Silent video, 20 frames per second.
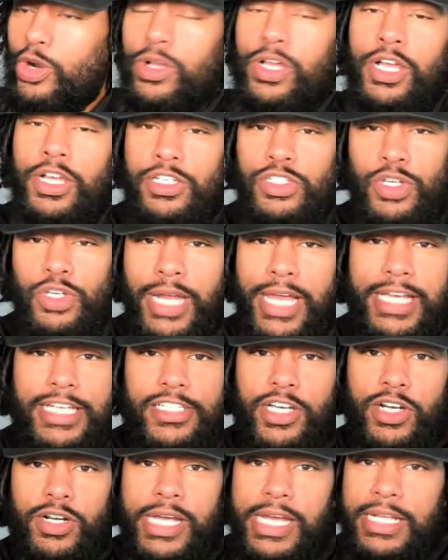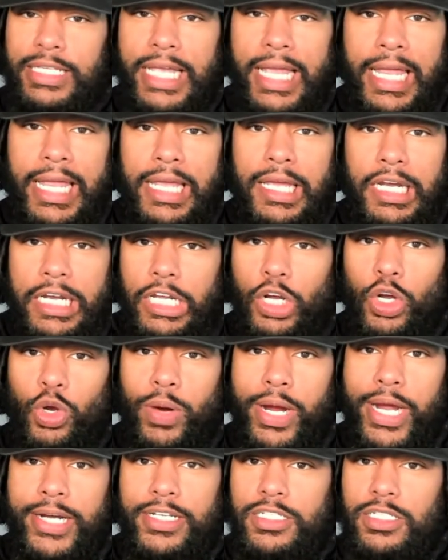So, like, is there at the end the
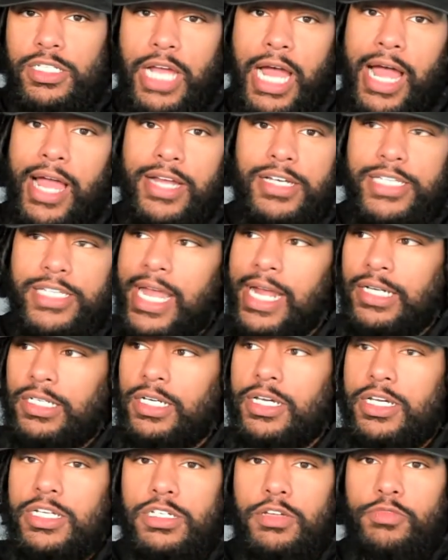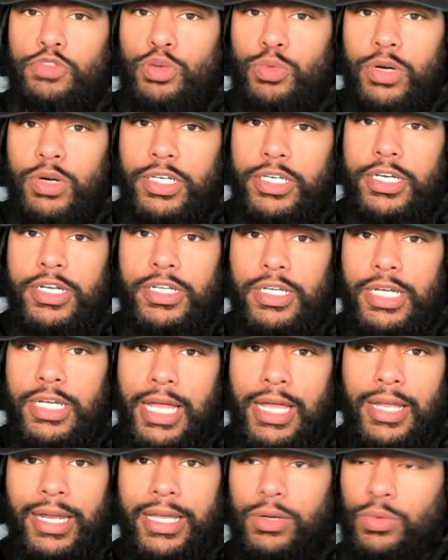credits? Contact us if you want to get in
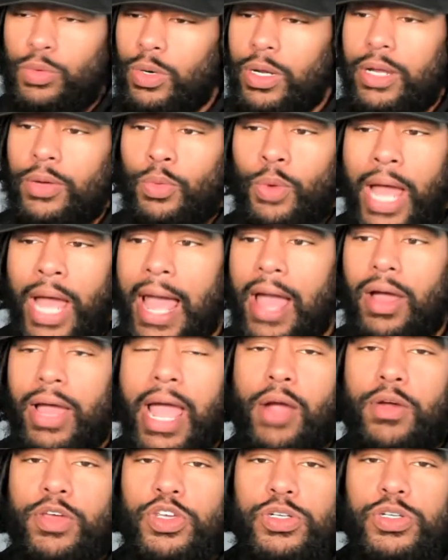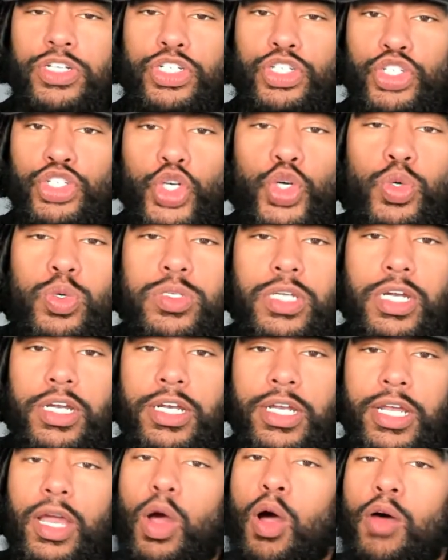contact. Like, what? How are you just choosing a
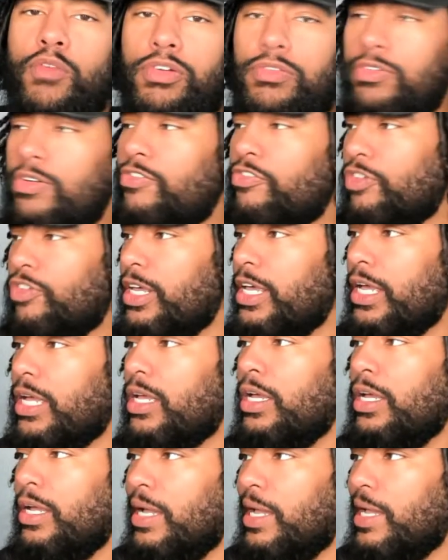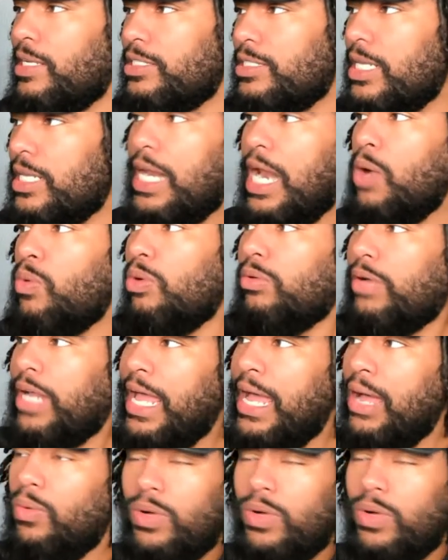nigga off of a flick and saying I want that